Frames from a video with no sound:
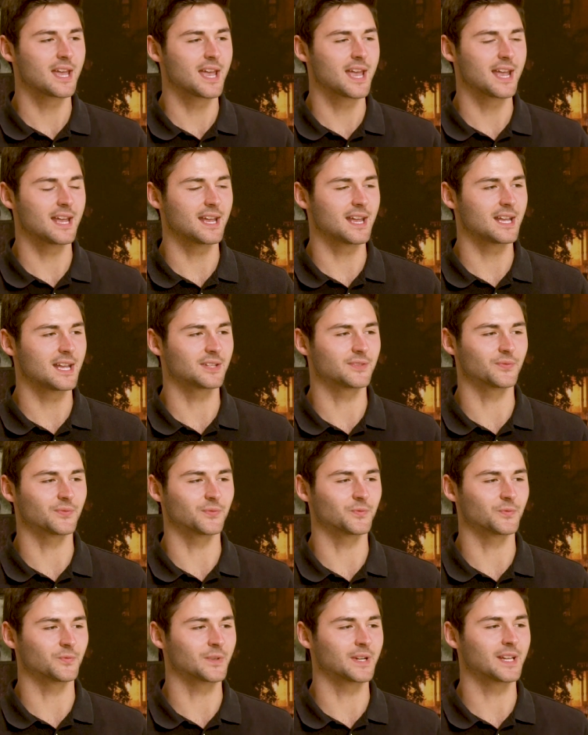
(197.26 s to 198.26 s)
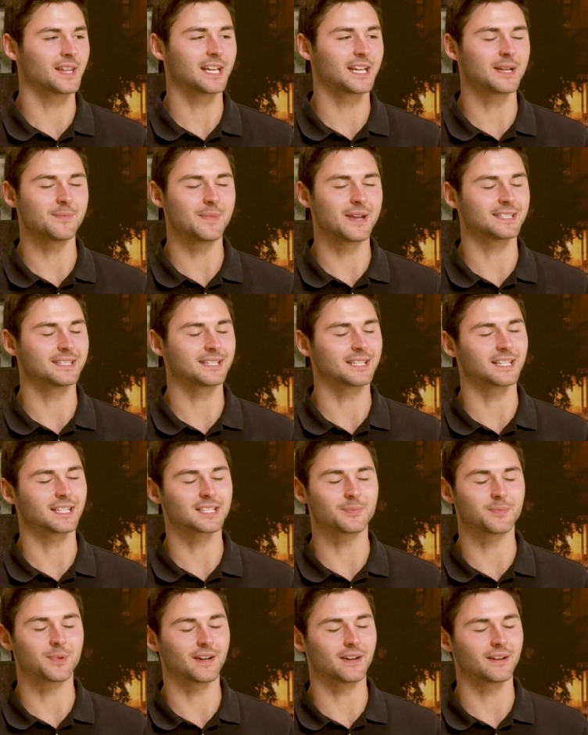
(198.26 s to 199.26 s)
it, it's really an amazing
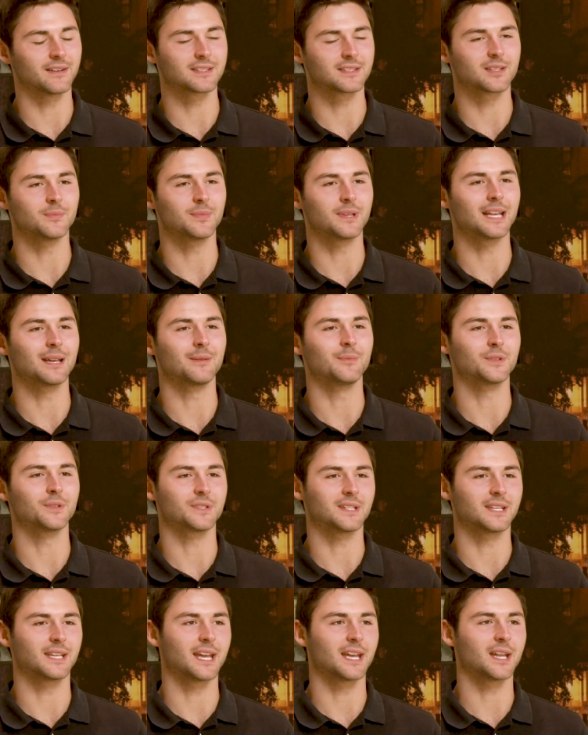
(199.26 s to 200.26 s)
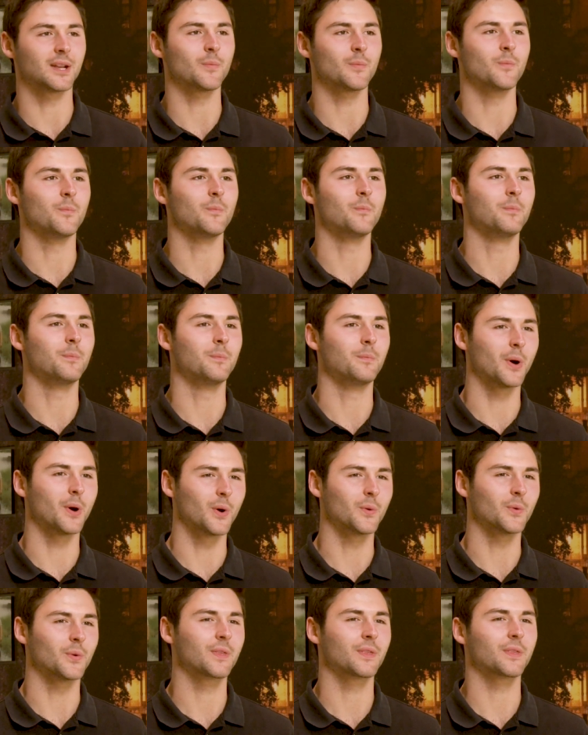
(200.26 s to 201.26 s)
experience to be able to get
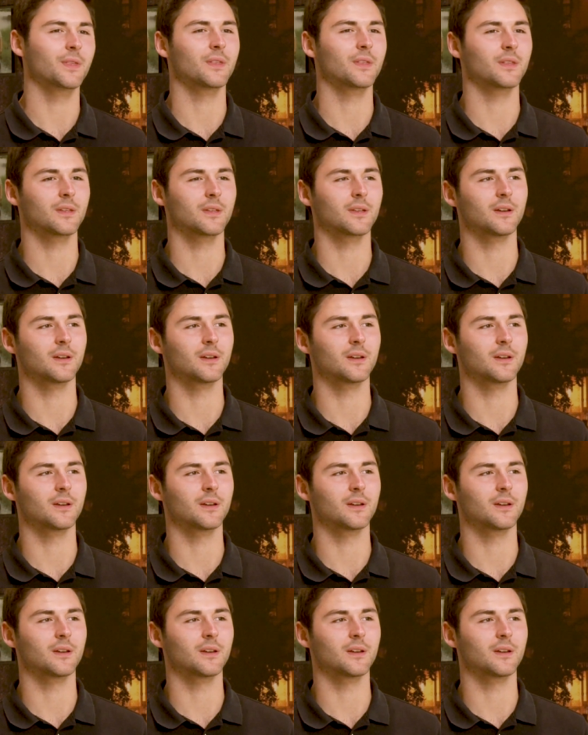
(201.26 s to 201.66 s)
both